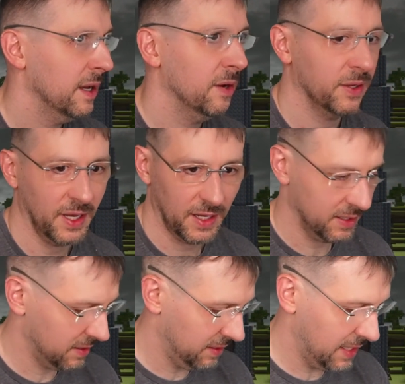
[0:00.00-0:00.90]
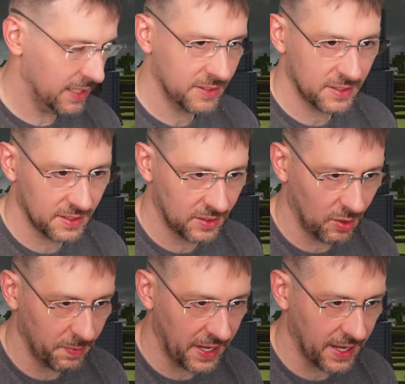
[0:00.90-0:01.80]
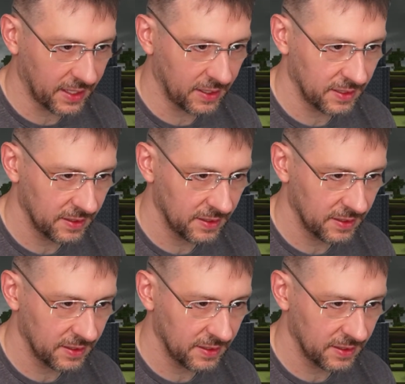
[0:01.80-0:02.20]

okay, let's go back